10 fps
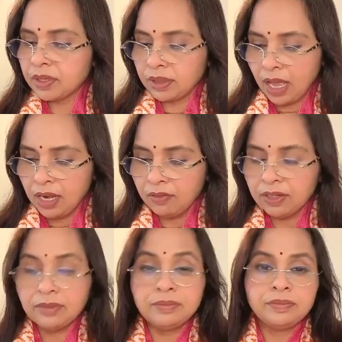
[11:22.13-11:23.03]

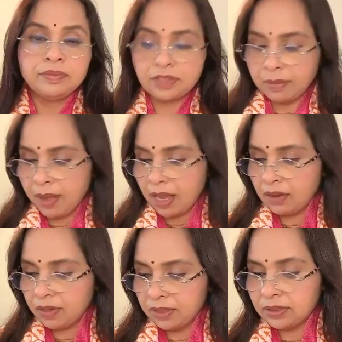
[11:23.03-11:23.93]
Talavan,
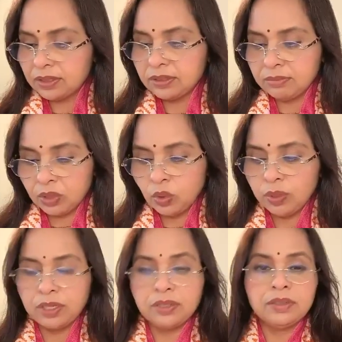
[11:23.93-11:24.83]
Tamalavan,
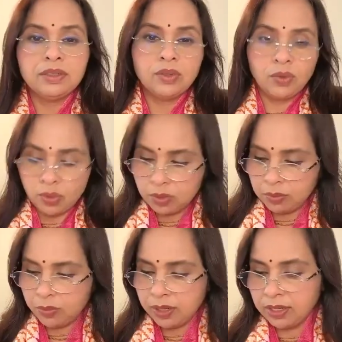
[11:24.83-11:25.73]
Madhuvan,
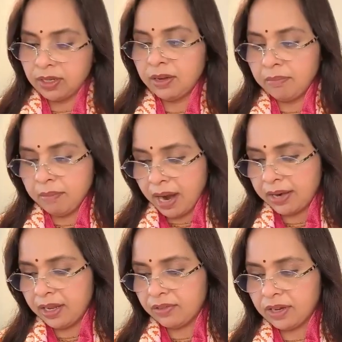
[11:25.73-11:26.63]
Kusumavana,
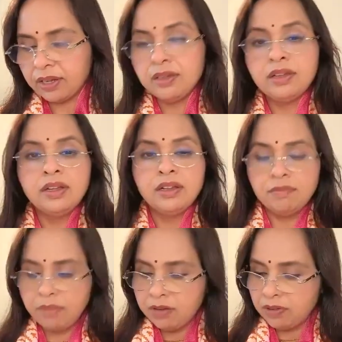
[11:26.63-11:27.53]
Bhandirvana,
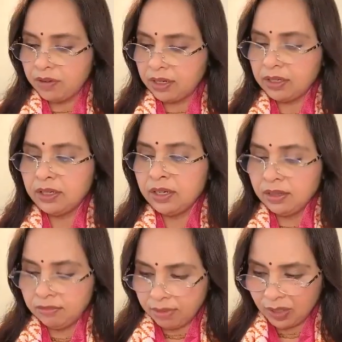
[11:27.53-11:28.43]
Bilvavana,
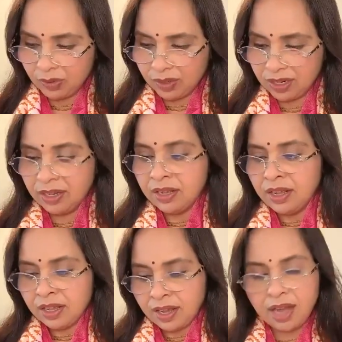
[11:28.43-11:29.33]
Bhadravana,
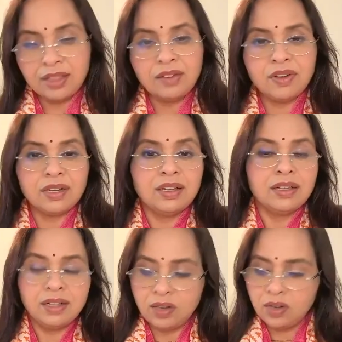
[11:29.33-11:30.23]
Khadirvana,
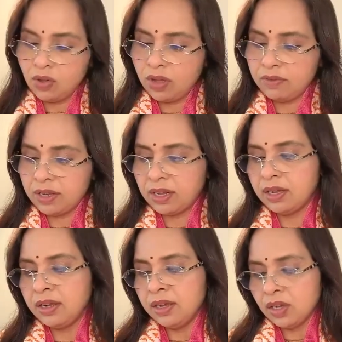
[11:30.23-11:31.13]

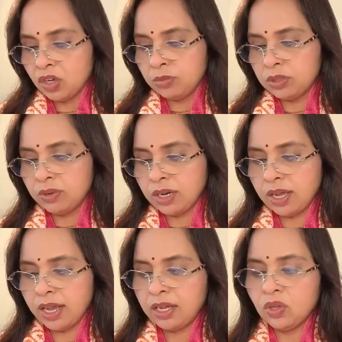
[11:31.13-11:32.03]
Lohavana, Kumudvana,
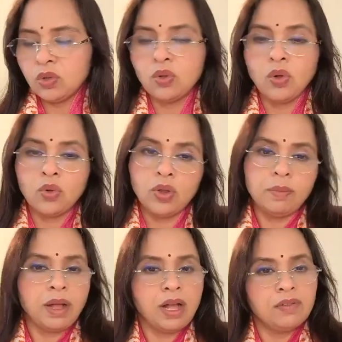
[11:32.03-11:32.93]
and Gokul
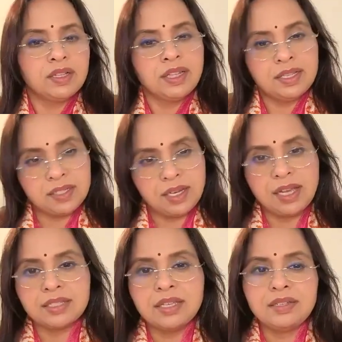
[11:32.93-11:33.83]
Mahavan. They still
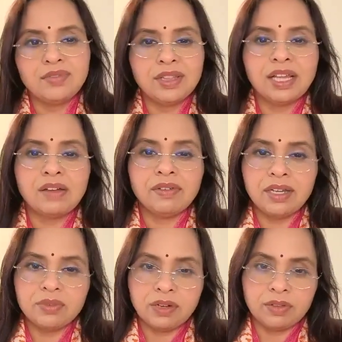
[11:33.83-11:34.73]
exist. Vrindavan is
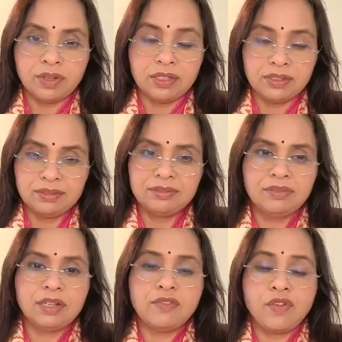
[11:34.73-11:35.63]
one of
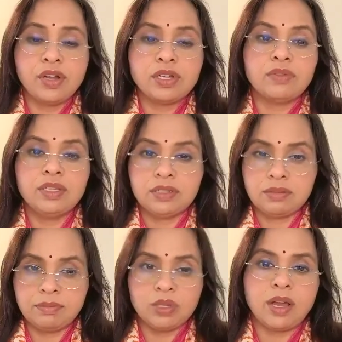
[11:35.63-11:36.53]
the forests of this
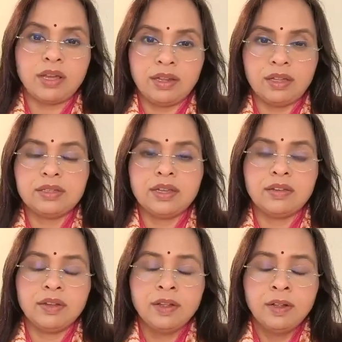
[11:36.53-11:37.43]
Mathura area, this
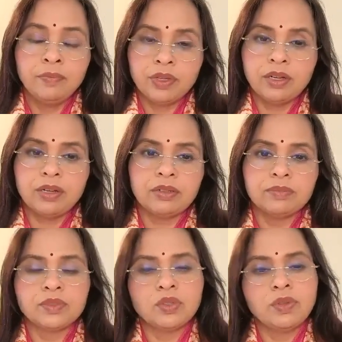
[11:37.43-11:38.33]
80.
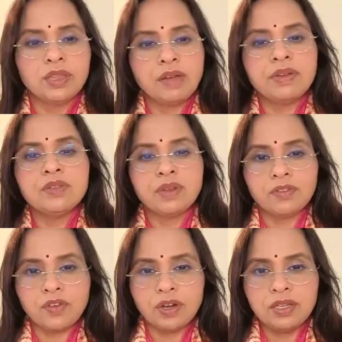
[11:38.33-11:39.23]
So Vrindavan is one of the
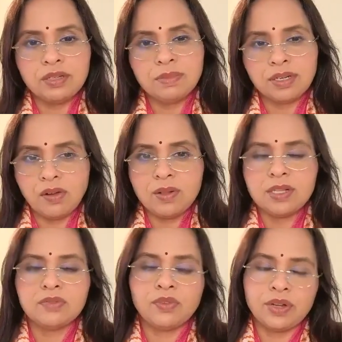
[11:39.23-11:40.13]
forests, but all
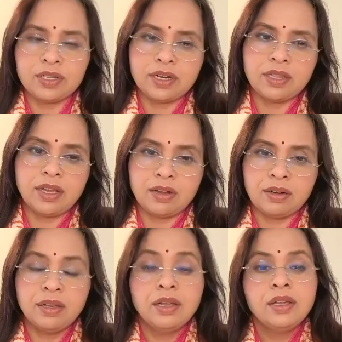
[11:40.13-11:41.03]
these forests are there.
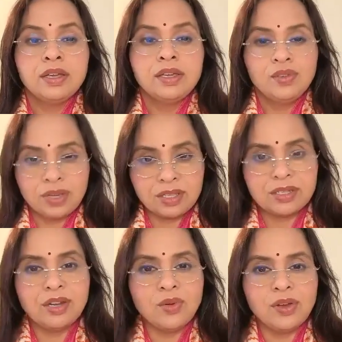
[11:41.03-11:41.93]
You can
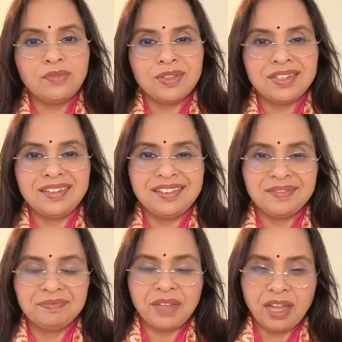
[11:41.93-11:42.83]
still go and visit.
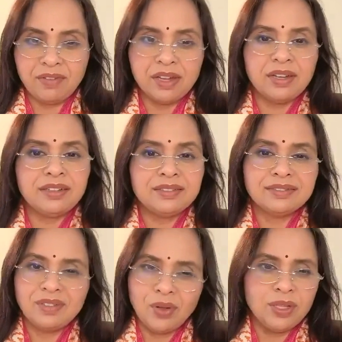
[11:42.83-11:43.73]
I have done it.
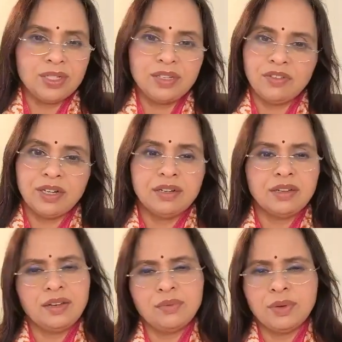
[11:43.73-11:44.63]
All these different,
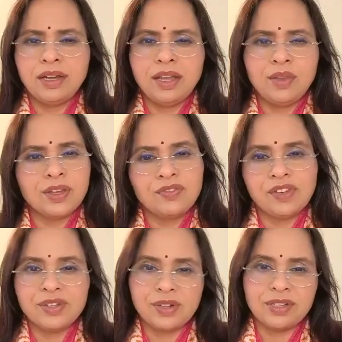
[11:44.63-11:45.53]
in one day you can
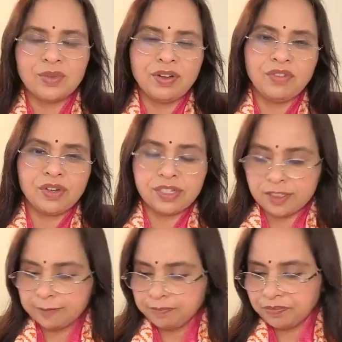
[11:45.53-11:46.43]
finish all the 12 forests.